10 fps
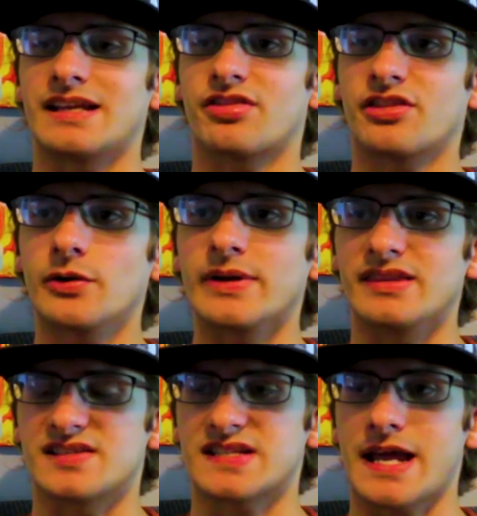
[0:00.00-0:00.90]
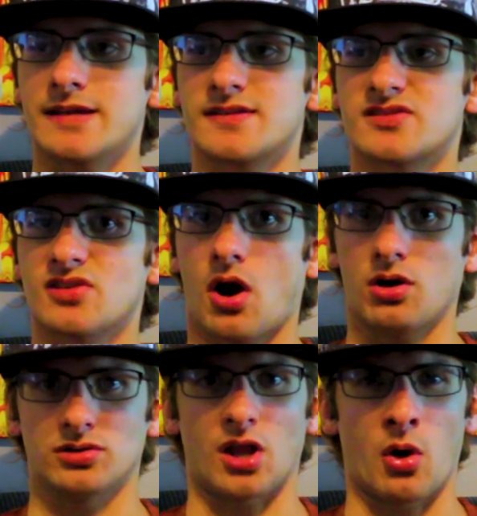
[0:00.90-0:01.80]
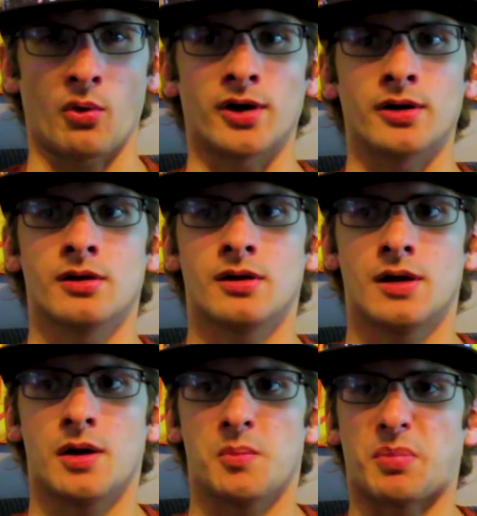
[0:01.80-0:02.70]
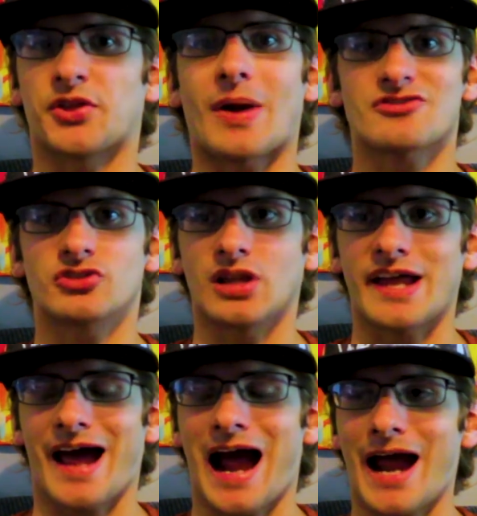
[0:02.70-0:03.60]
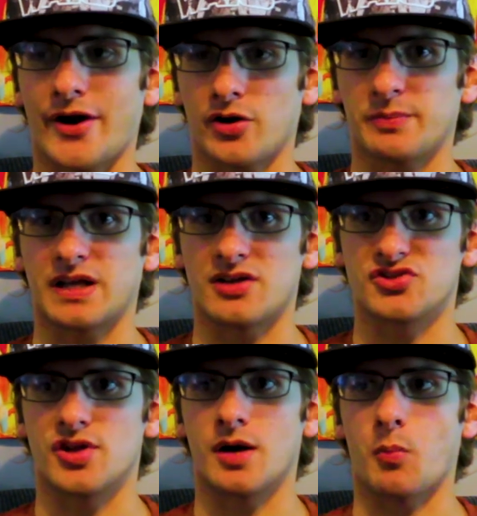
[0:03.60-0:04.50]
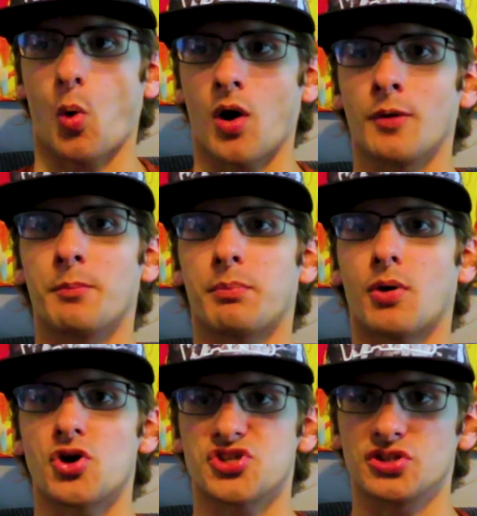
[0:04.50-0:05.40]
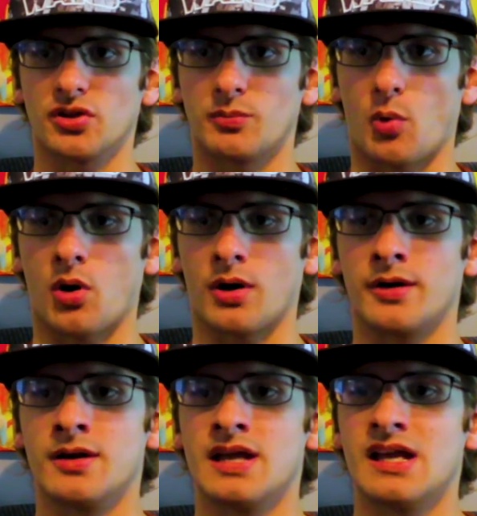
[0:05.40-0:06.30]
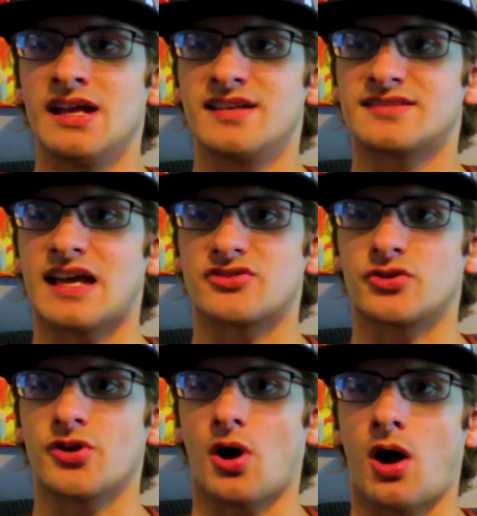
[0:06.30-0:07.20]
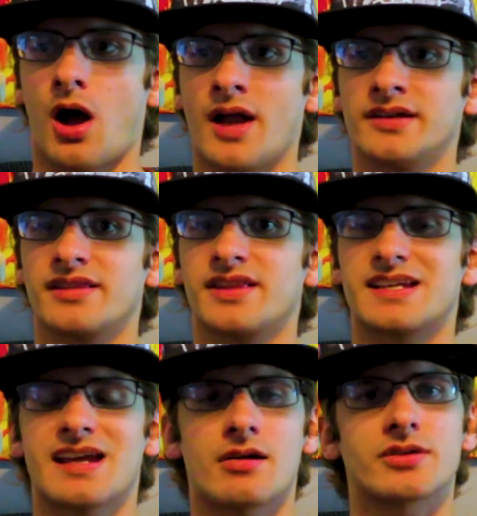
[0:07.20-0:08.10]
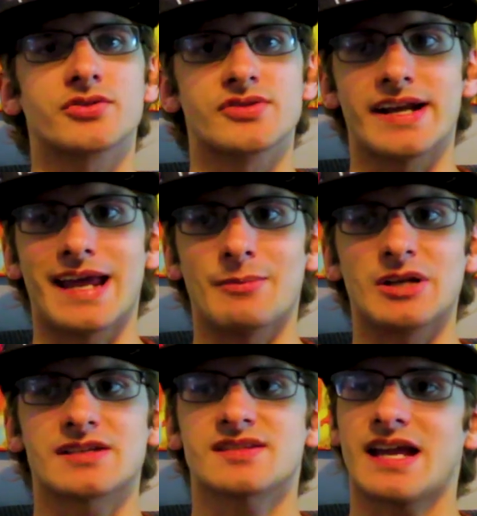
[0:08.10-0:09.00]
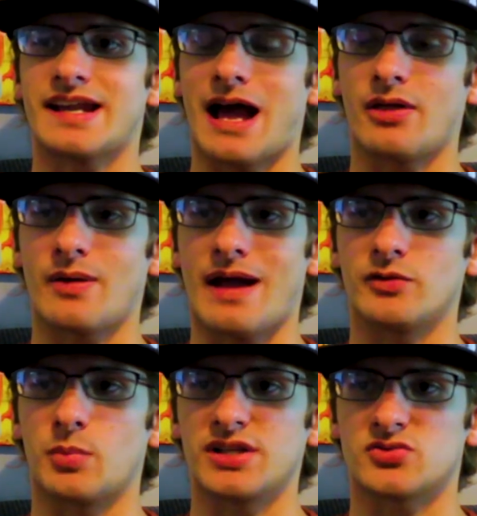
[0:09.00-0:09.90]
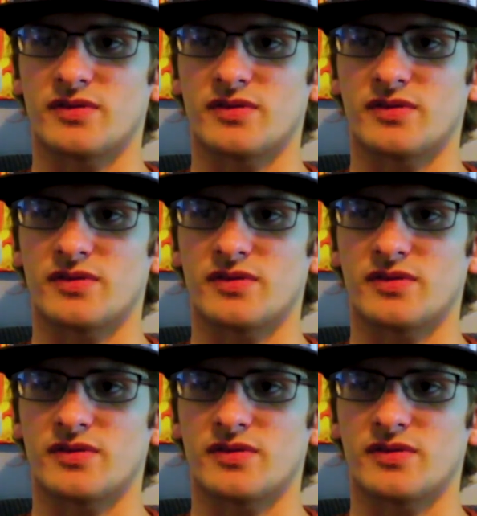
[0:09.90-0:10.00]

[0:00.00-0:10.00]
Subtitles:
In theory, the stakes are lower, but they're actually a lot higher because they're more personal. They're more centered on the character dynamics and how everybody